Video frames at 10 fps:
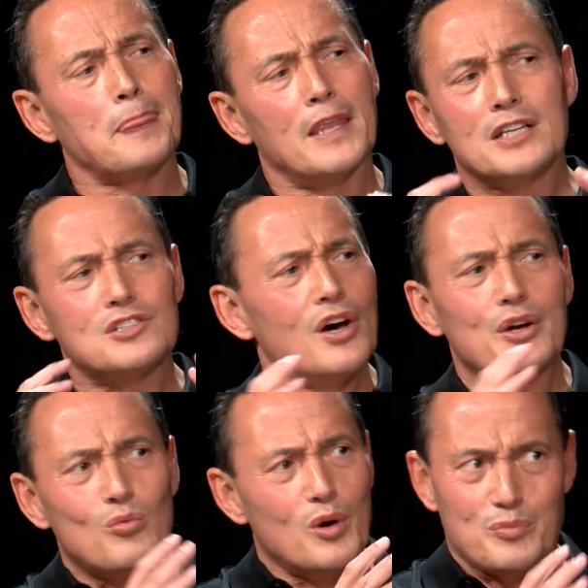It's not
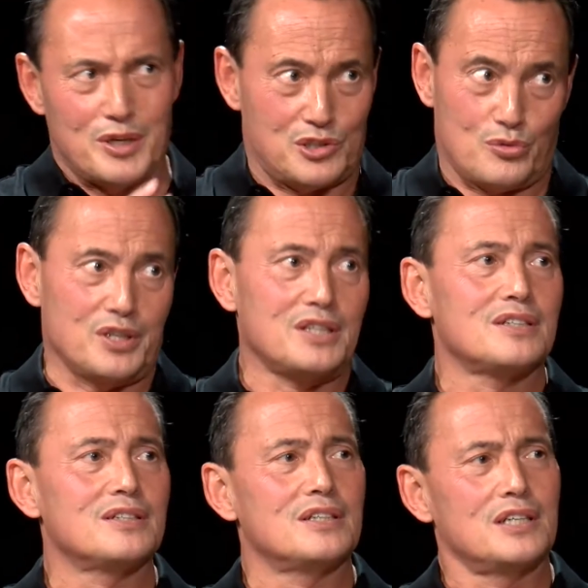a one-way street,
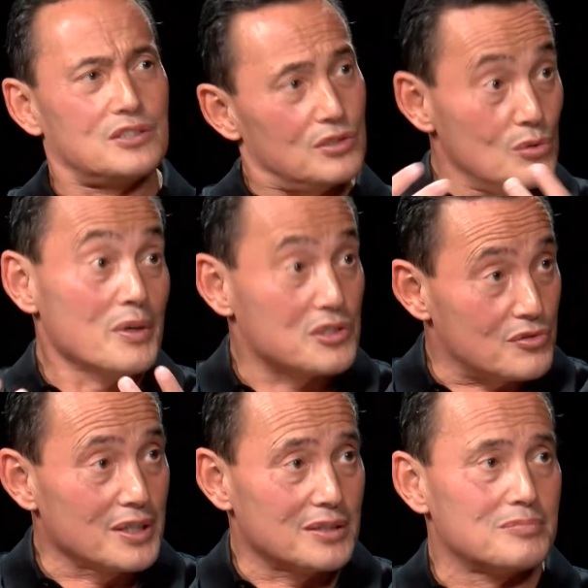it's a two-way
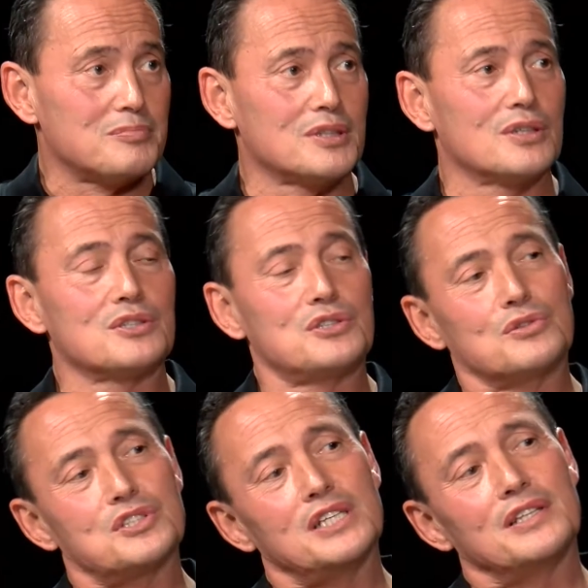street, because you'll
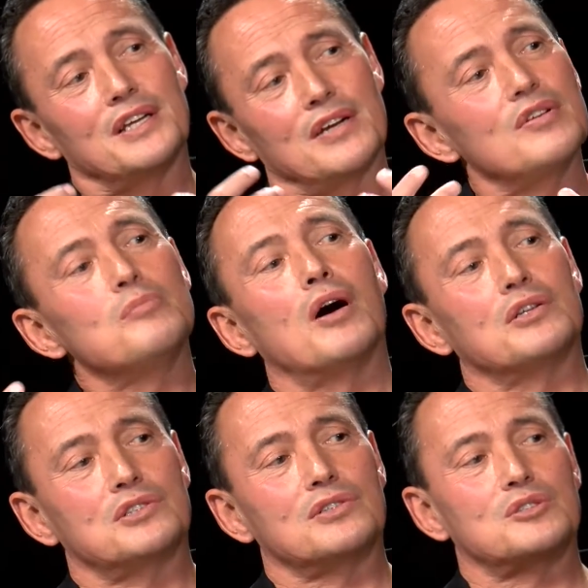see that every
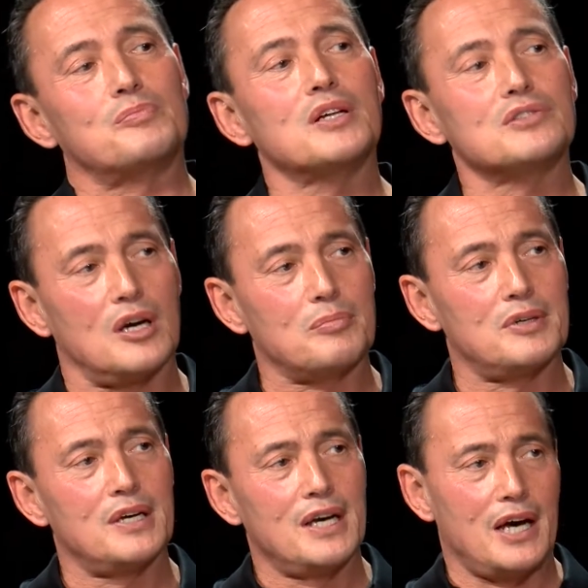module is built up
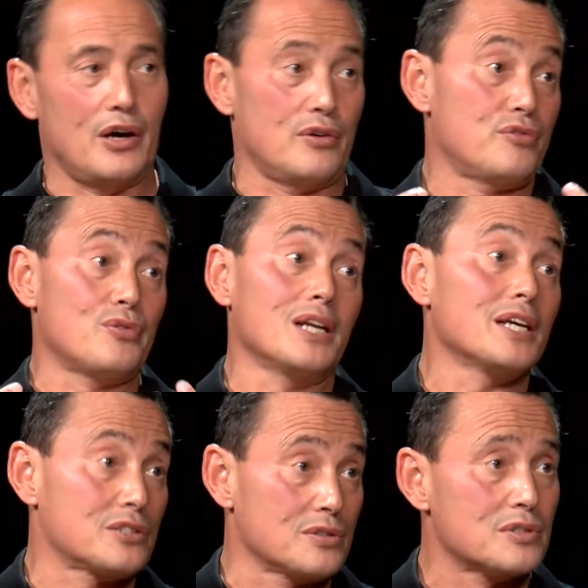out of 3
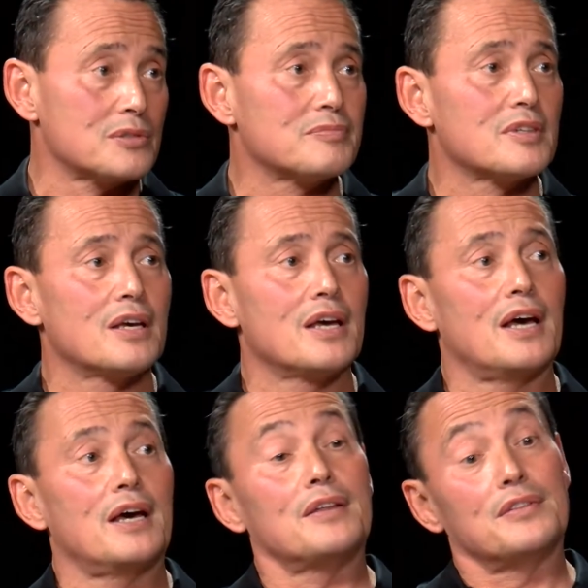lessons.
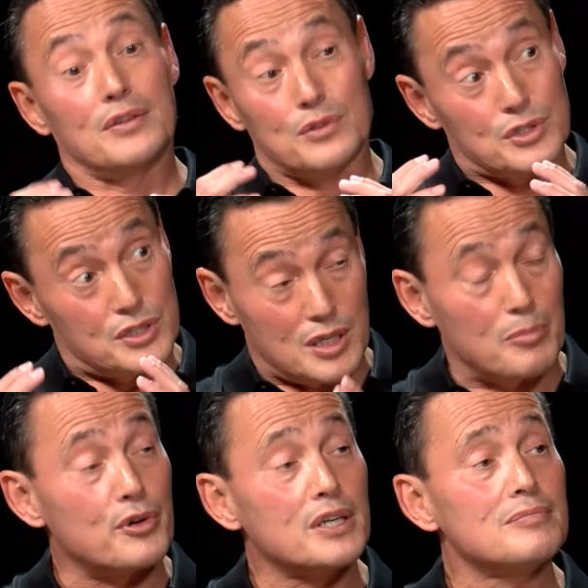Then there's a
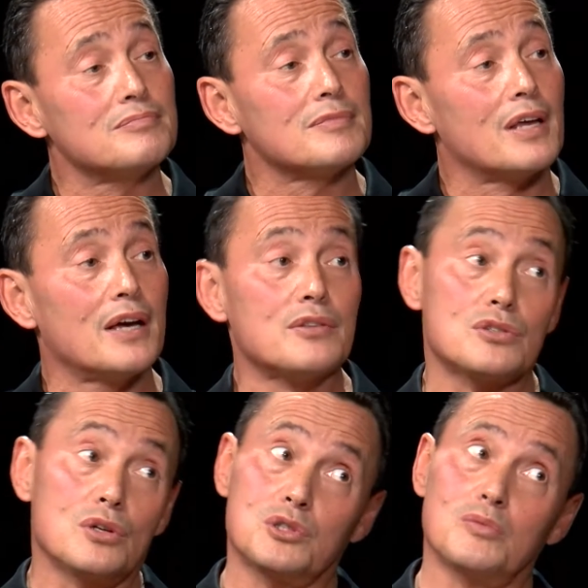summary, and there's
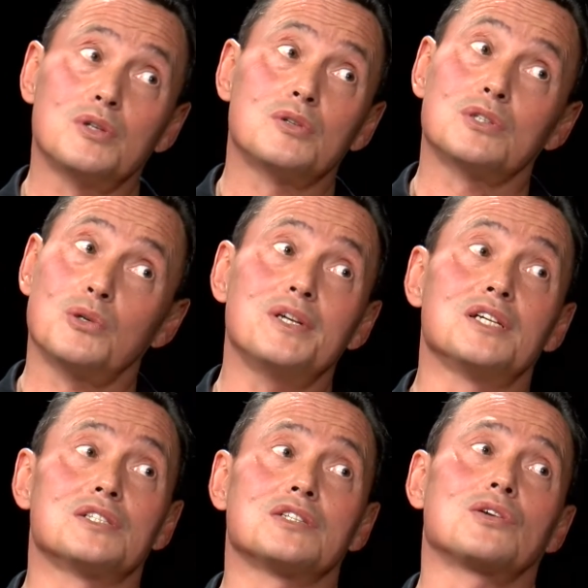also a
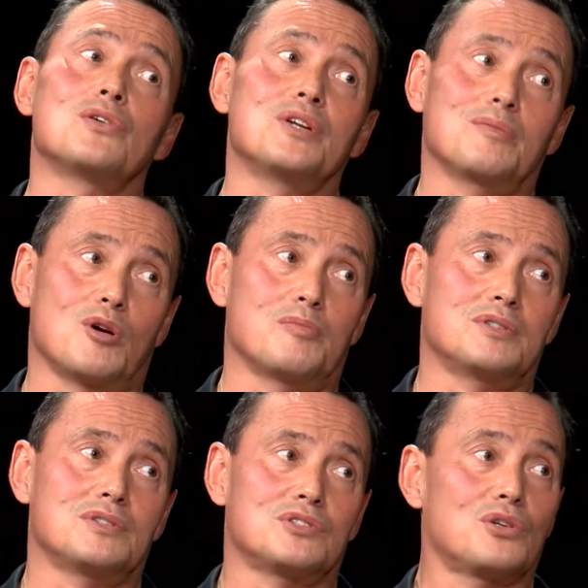quiz as a learning
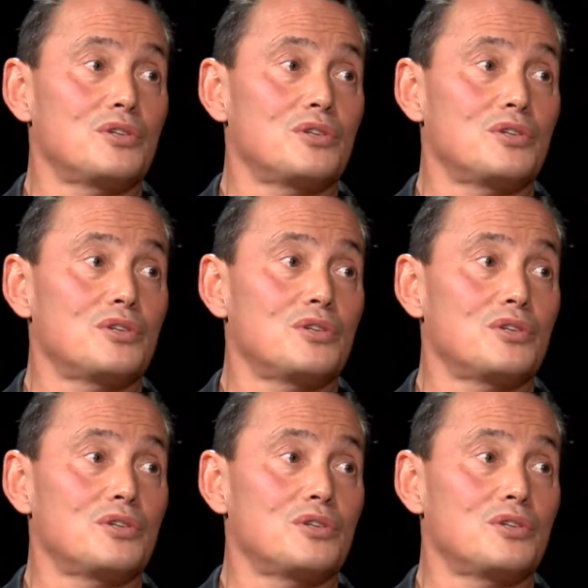moment so